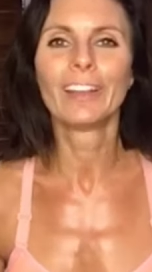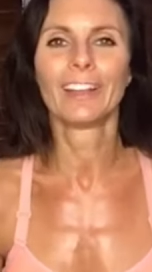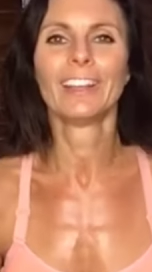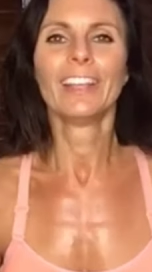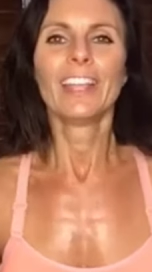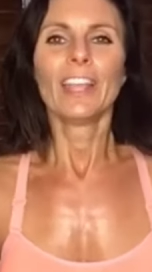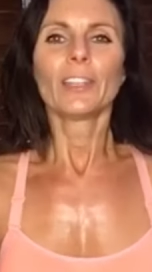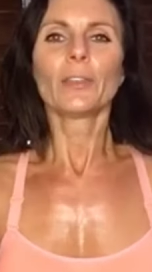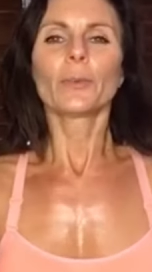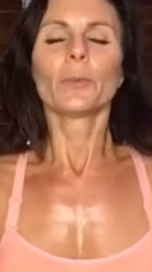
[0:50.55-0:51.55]

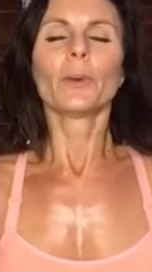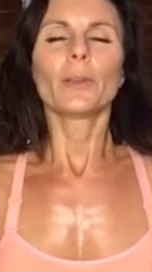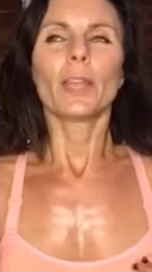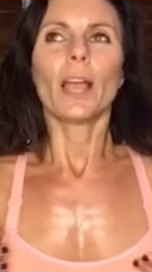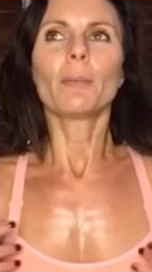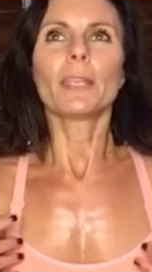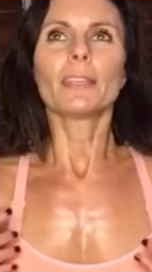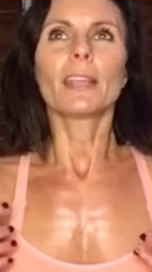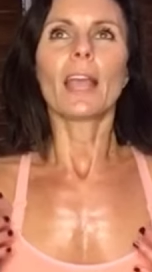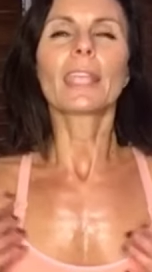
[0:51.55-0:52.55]

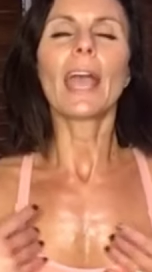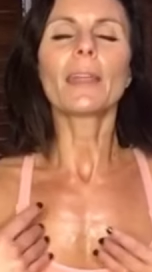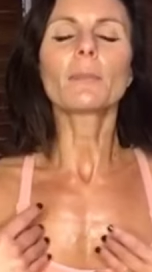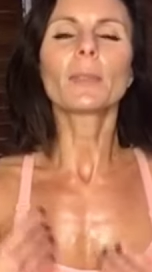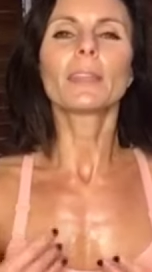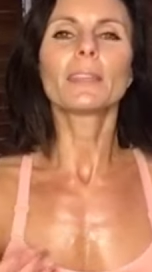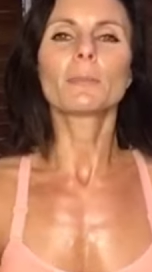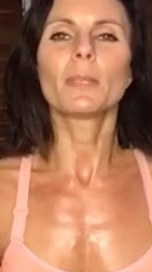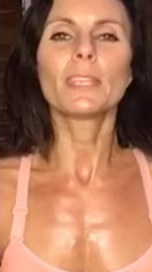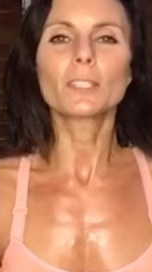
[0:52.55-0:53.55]
Accountability
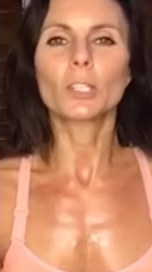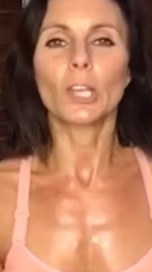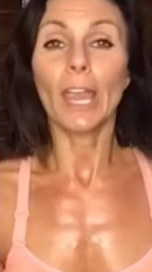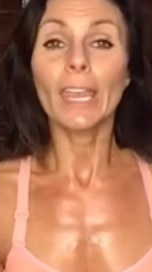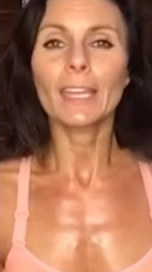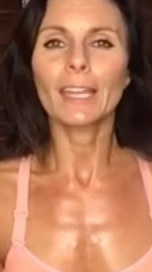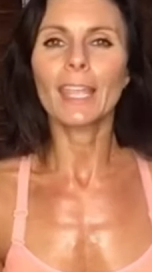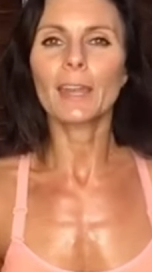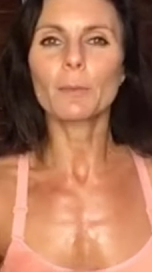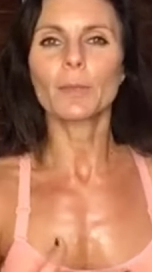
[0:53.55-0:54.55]
to me is great.
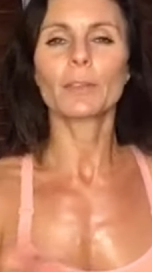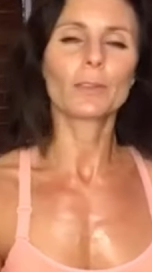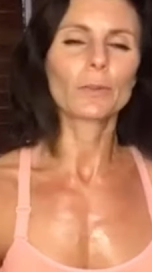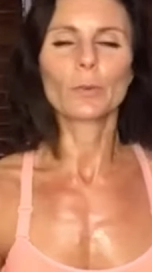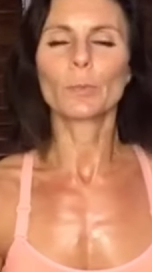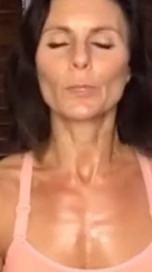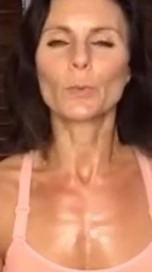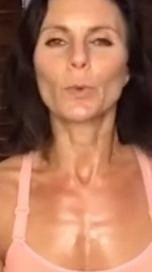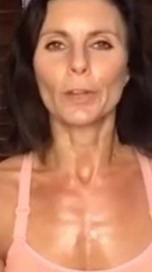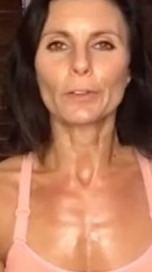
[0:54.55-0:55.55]
Accountability to the group is
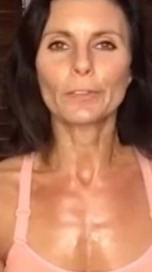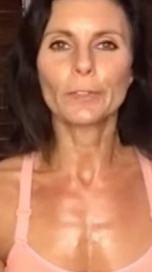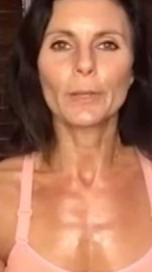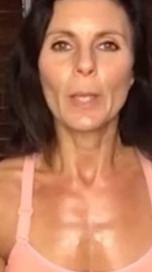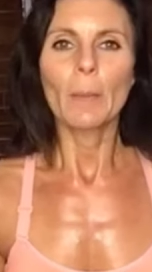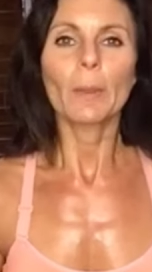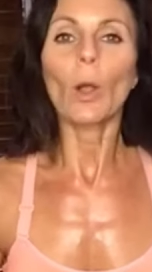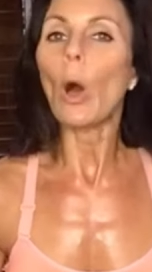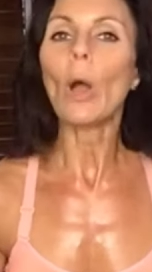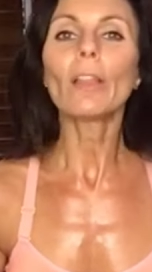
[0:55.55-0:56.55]
wonderful.
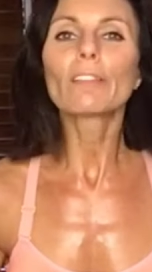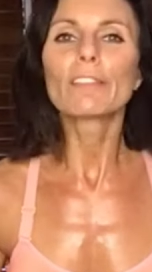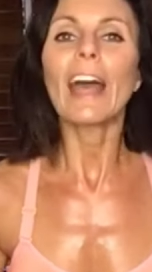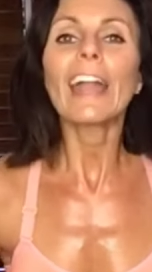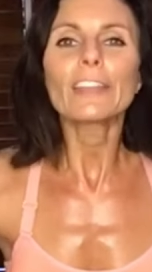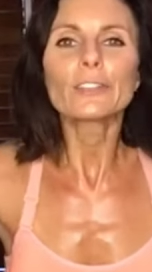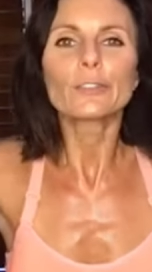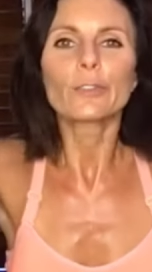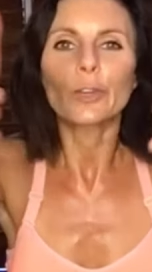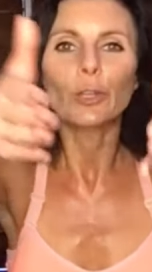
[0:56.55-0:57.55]
But all of that is
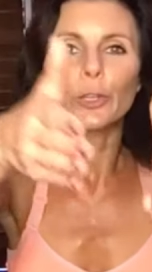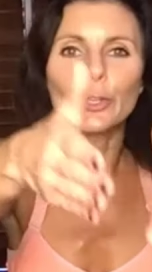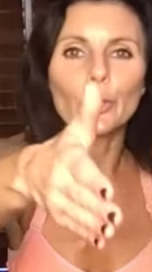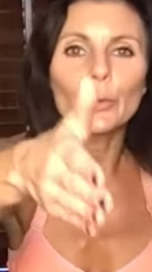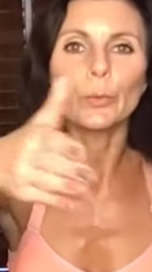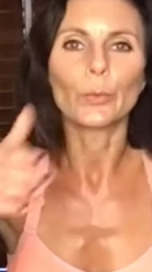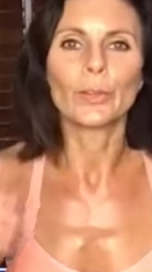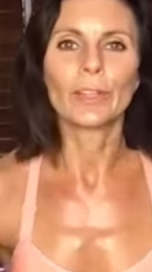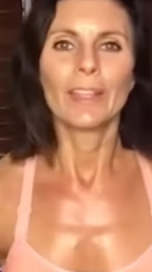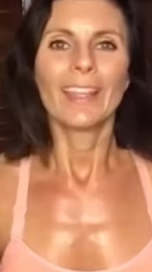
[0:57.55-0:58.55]
for you.
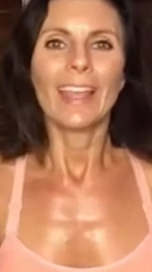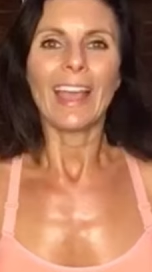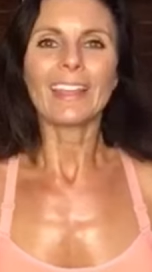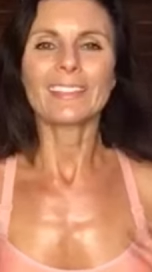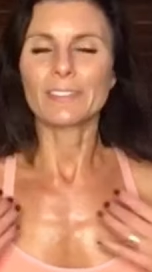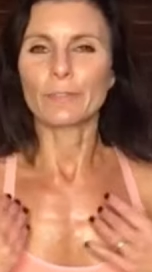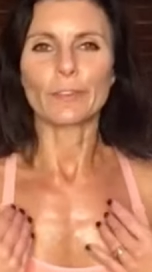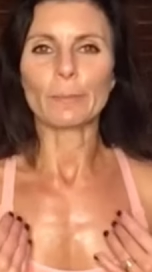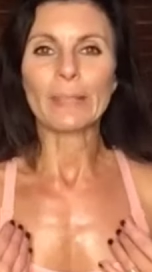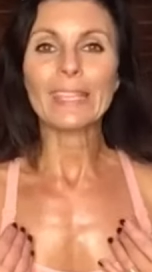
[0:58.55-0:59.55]
That isn't
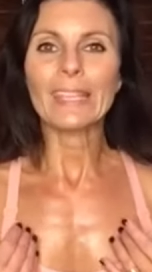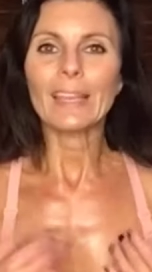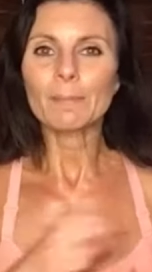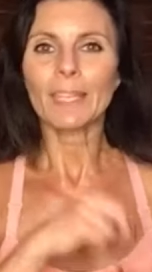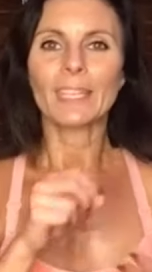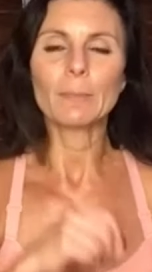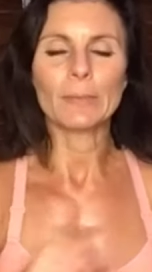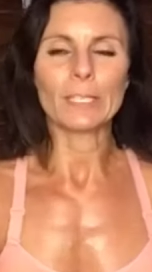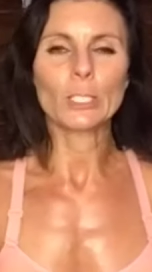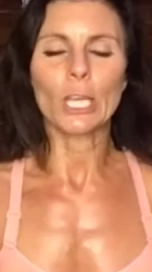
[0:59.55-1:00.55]
for me. I'm not
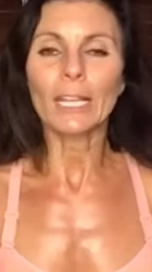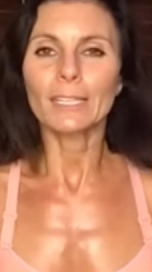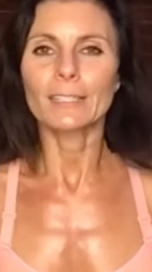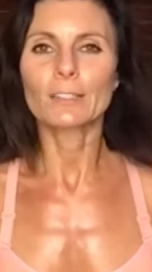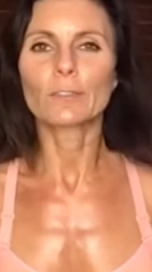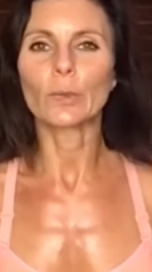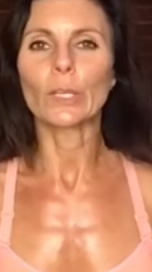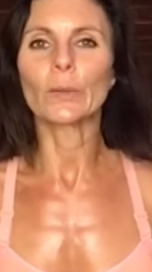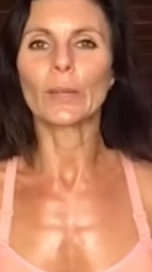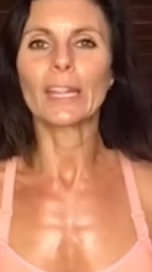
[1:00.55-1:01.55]
keeping a checklist for
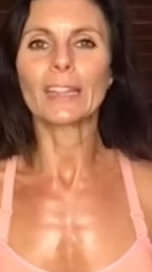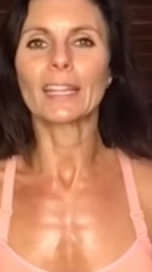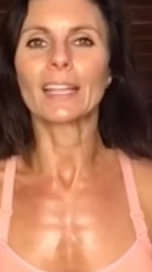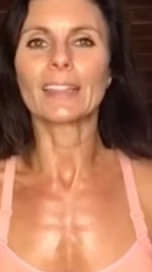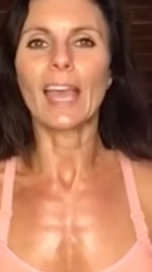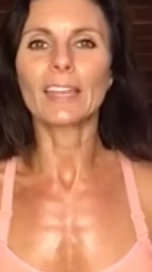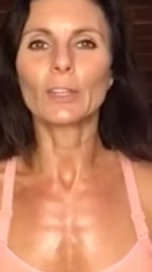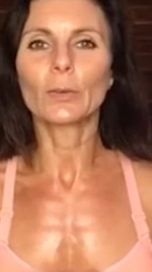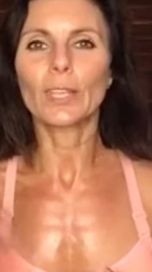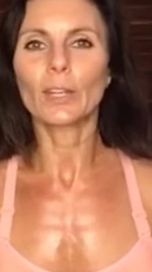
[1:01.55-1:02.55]
you or anything like that.
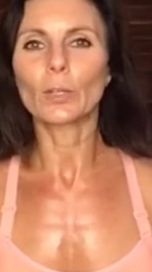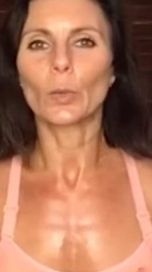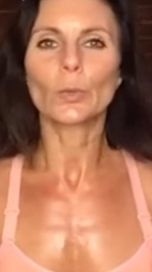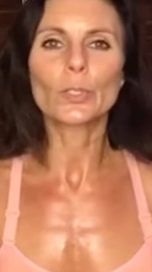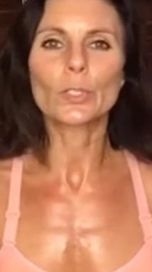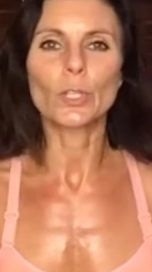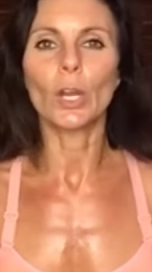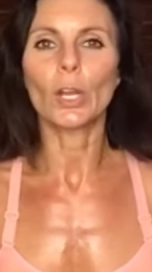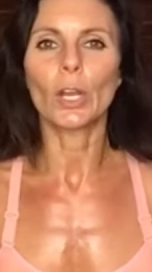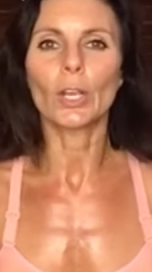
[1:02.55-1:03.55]
You don't get a gold
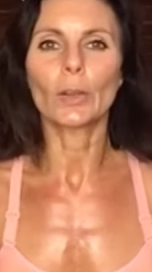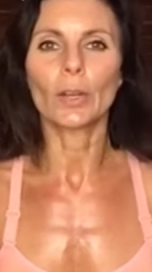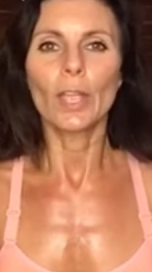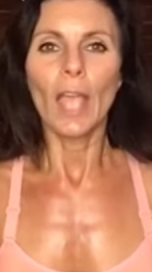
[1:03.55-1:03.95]
star.